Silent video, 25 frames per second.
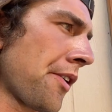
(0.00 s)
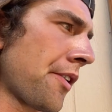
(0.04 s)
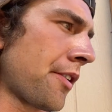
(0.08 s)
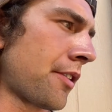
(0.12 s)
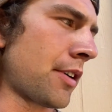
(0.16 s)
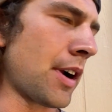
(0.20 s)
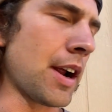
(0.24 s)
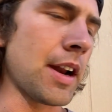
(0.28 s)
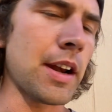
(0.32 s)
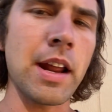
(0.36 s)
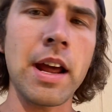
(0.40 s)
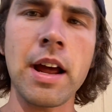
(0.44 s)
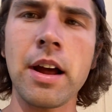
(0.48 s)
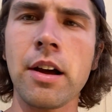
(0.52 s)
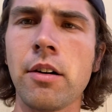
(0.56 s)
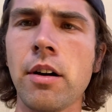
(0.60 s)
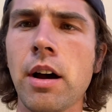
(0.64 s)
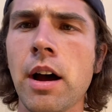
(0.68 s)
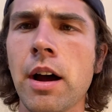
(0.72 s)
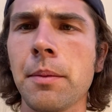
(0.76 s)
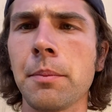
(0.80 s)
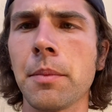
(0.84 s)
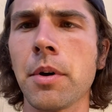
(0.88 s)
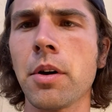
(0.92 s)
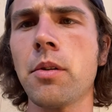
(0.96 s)
Right now
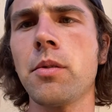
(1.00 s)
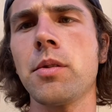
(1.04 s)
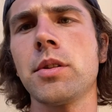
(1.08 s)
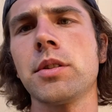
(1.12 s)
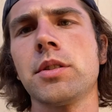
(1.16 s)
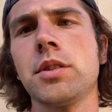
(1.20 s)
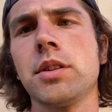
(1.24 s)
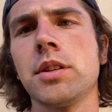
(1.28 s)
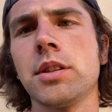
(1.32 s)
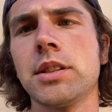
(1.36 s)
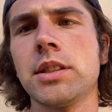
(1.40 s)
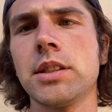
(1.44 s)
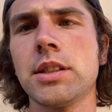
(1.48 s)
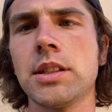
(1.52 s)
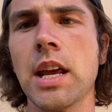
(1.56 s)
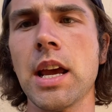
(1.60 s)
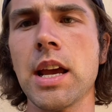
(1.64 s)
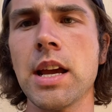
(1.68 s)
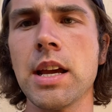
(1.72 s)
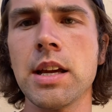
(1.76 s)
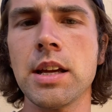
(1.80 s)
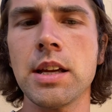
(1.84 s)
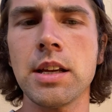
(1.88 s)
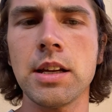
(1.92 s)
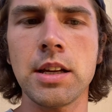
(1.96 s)
I'm going to
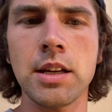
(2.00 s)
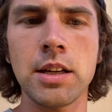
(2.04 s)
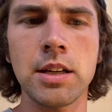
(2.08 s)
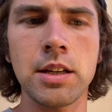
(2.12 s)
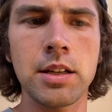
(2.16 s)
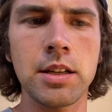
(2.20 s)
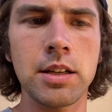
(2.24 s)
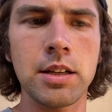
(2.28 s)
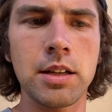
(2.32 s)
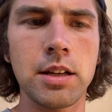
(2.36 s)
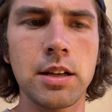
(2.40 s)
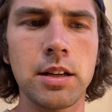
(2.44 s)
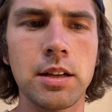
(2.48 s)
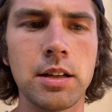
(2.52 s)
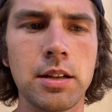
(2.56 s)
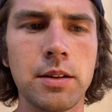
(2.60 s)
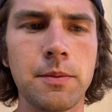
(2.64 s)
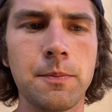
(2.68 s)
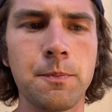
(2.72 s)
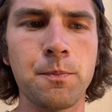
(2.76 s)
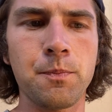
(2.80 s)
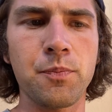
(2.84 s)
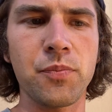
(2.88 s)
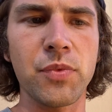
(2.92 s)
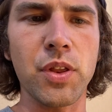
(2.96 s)
stain
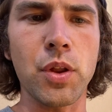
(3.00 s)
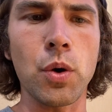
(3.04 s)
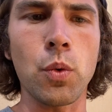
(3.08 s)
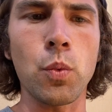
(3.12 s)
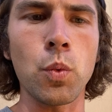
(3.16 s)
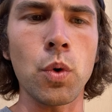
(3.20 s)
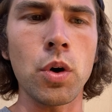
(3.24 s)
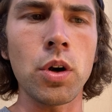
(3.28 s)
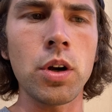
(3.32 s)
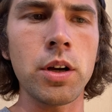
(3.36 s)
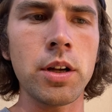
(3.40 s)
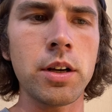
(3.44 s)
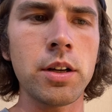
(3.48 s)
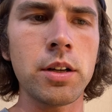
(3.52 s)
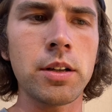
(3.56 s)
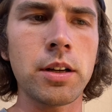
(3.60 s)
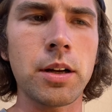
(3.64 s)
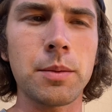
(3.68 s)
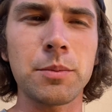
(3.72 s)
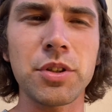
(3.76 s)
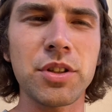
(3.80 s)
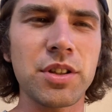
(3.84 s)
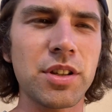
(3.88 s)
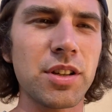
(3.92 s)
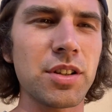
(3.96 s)
the wood.
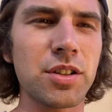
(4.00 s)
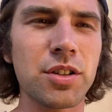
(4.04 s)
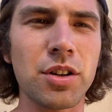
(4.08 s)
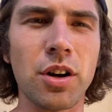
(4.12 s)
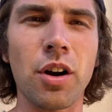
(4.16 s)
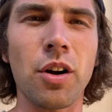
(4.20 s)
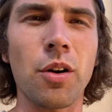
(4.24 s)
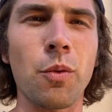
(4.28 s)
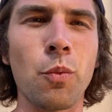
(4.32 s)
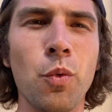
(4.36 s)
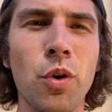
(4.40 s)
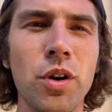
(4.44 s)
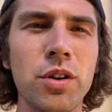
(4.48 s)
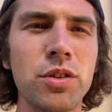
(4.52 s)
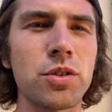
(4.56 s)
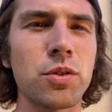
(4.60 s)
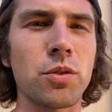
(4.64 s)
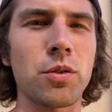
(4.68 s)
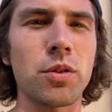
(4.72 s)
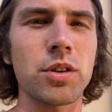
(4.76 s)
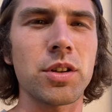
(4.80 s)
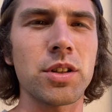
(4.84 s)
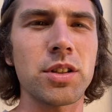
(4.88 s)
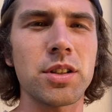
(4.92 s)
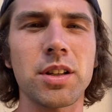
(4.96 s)
I'm just gonna start on one
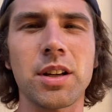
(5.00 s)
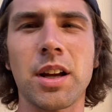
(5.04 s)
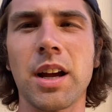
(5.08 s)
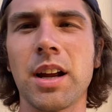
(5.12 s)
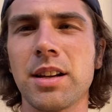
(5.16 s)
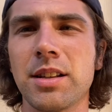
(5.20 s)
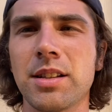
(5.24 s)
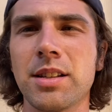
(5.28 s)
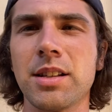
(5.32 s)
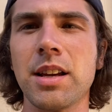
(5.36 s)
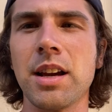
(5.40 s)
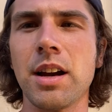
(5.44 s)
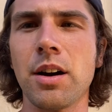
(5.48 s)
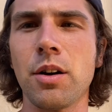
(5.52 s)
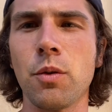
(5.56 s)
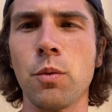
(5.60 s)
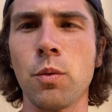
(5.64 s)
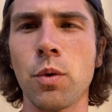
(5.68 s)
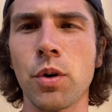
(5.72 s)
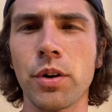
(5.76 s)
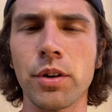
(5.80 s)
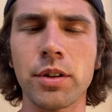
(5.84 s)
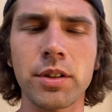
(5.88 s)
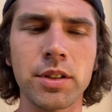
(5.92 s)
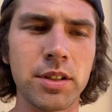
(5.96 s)
door just to kind of see how it
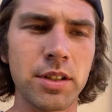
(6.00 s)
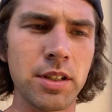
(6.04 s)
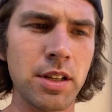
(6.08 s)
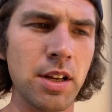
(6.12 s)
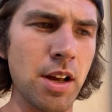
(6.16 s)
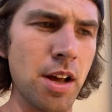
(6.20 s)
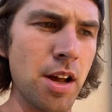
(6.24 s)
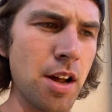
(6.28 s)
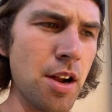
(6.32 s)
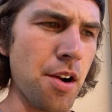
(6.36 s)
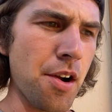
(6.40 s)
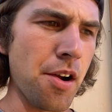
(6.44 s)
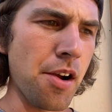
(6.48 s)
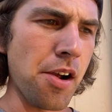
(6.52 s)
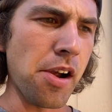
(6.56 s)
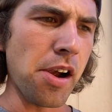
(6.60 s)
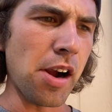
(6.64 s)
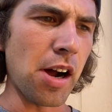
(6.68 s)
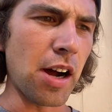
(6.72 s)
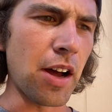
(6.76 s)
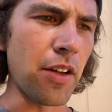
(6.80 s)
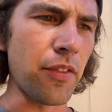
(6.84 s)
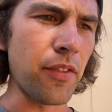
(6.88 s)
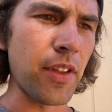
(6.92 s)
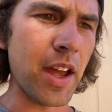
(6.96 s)
works,
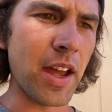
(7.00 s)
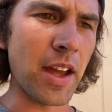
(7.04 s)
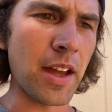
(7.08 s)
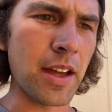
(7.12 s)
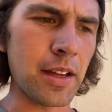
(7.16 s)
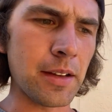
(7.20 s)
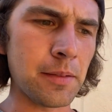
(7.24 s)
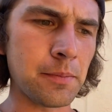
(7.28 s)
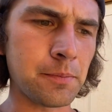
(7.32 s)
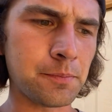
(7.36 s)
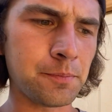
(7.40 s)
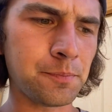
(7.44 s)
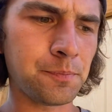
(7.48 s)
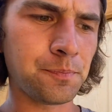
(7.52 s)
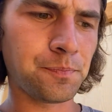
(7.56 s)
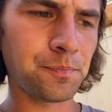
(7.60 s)
and then